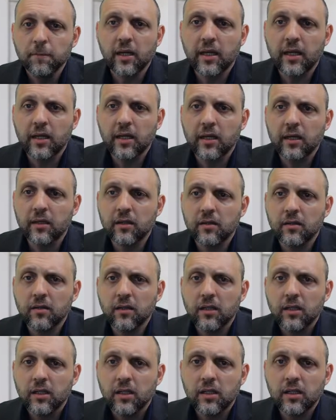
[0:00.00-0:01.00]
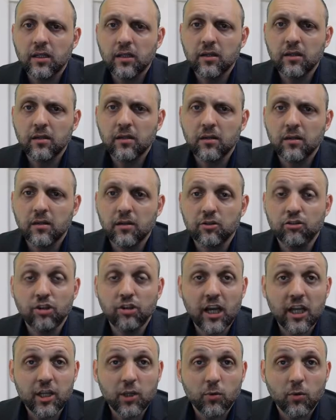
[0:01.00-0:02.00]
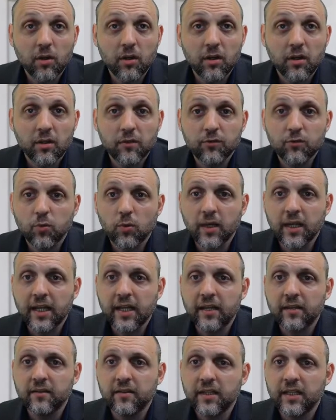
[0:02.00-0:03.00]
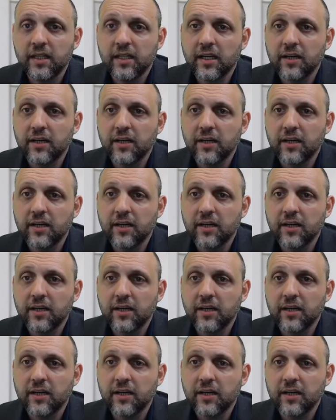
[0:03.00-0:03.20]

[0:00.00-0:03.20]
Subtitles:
And in January of 2018,